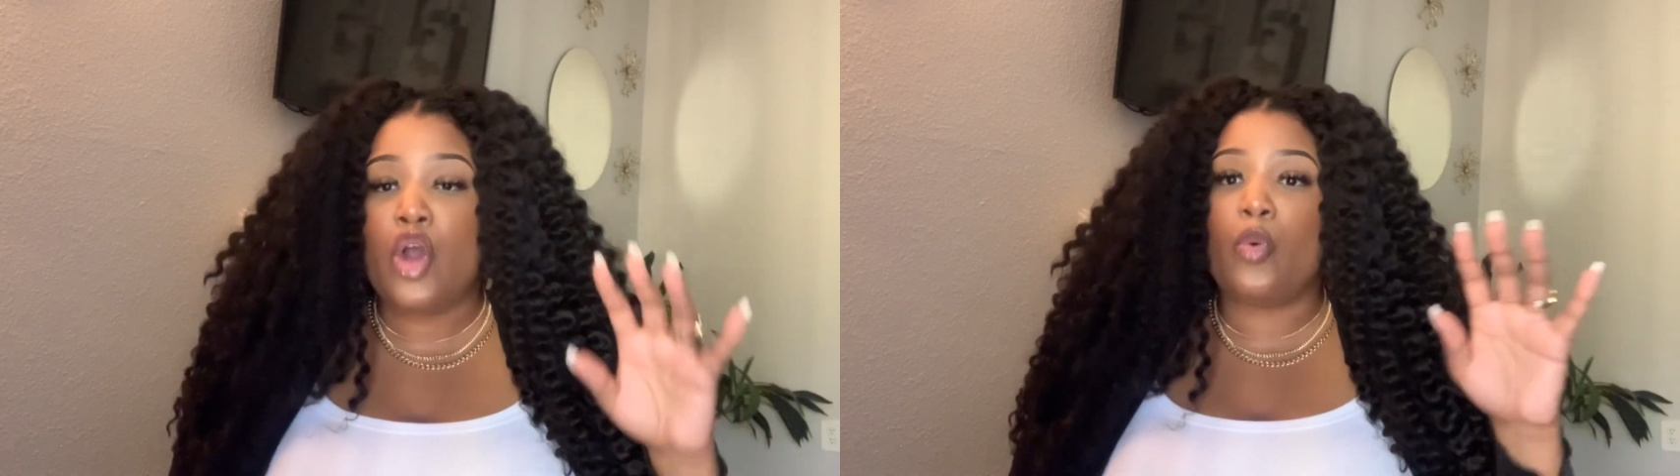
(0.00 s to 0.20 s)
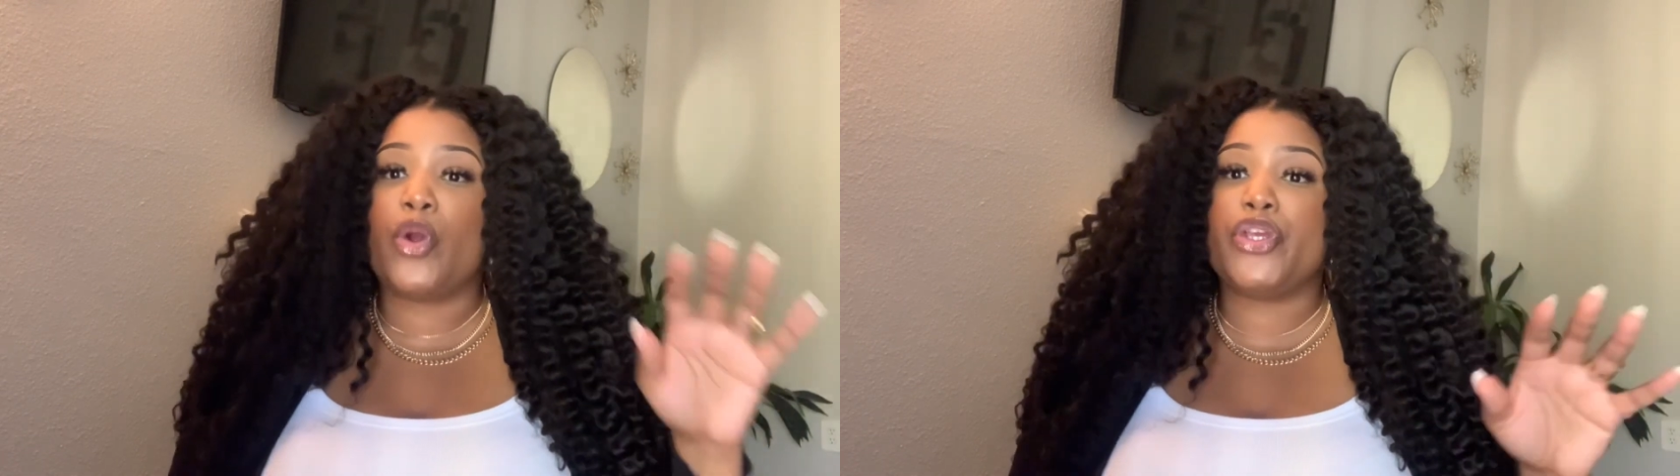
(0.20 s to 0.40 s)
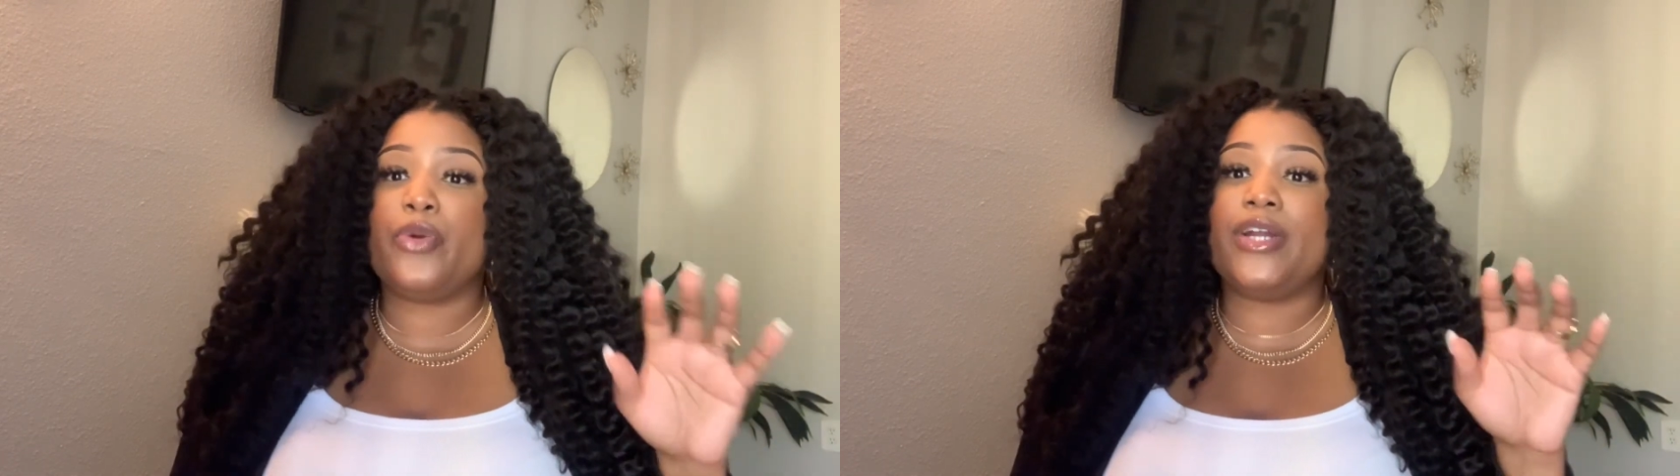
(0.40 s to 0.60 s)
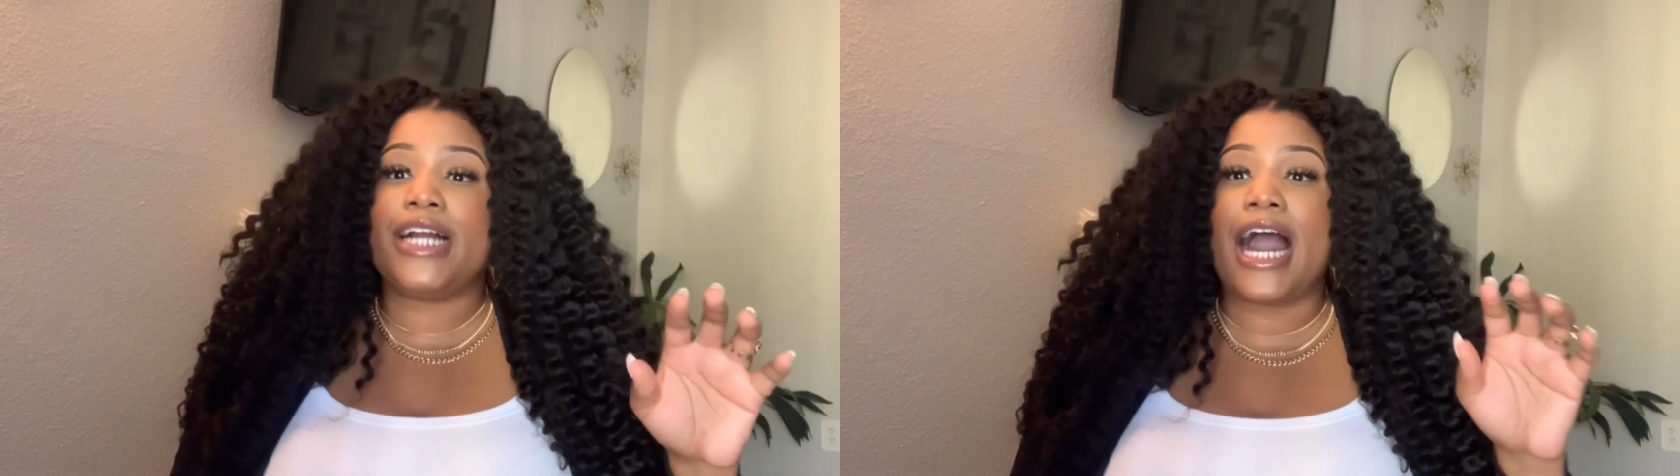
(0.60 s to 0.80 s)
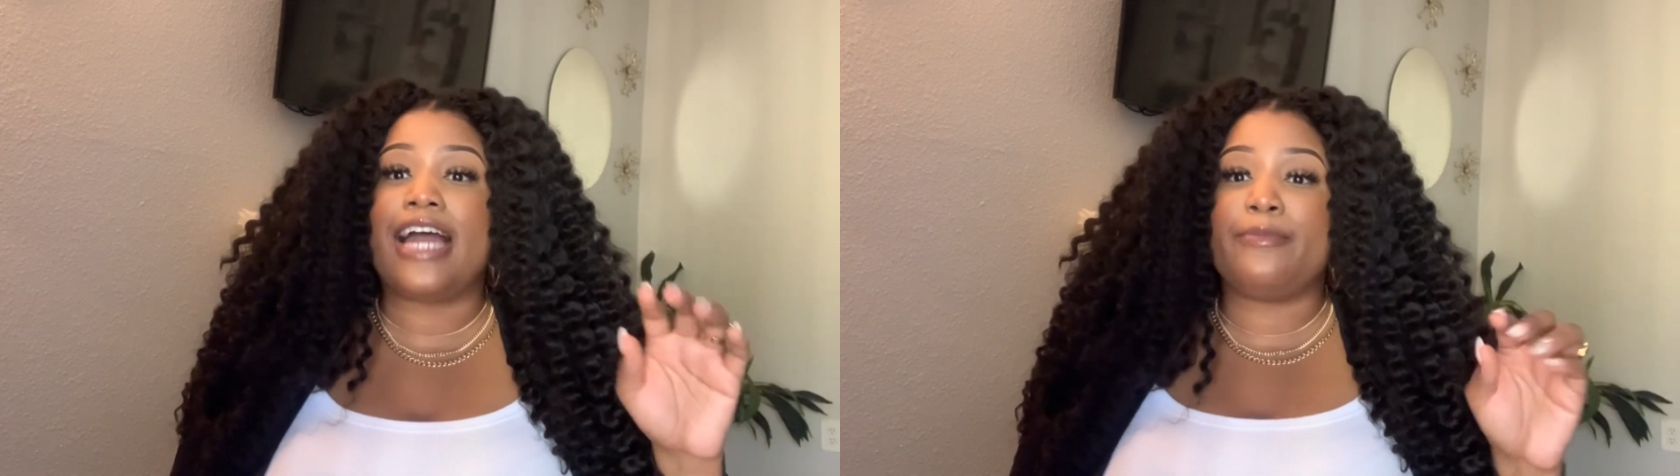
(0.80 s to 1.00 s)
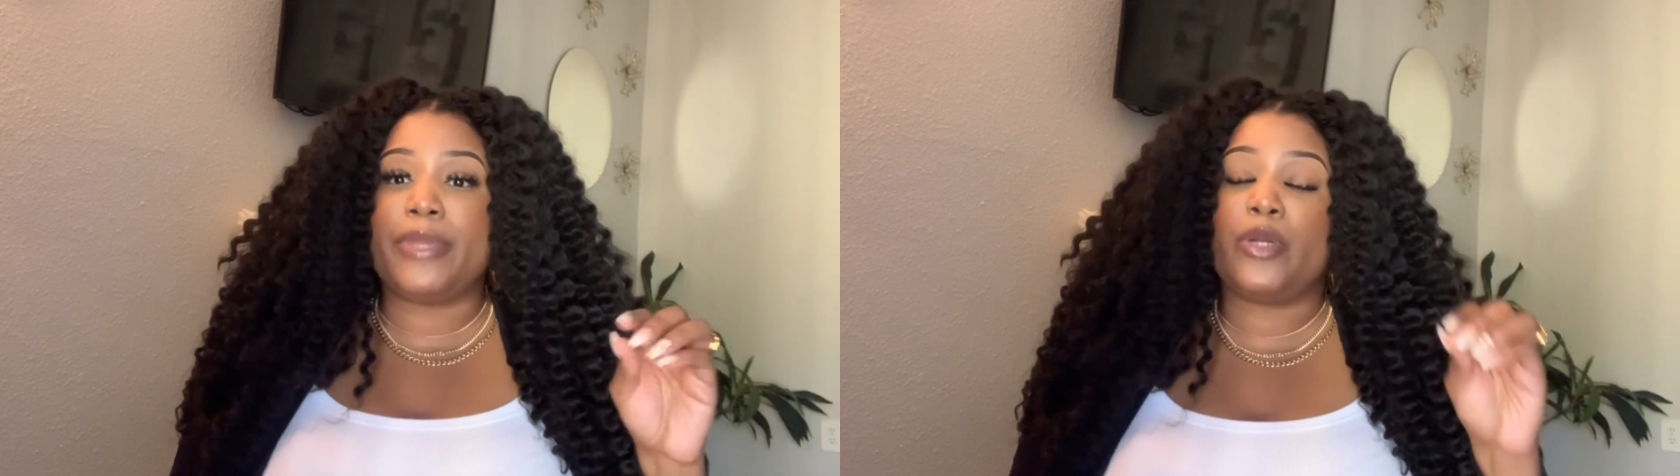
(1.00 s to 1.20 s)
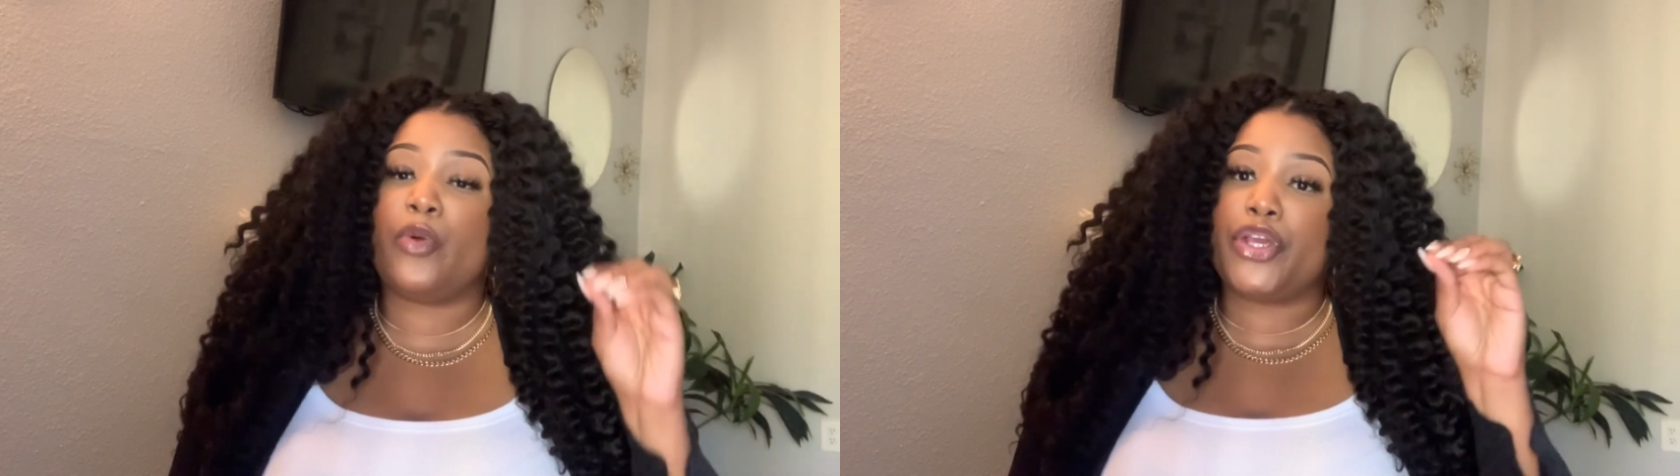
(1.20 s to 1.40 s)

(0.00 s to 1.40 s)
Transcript: where you and God meet, where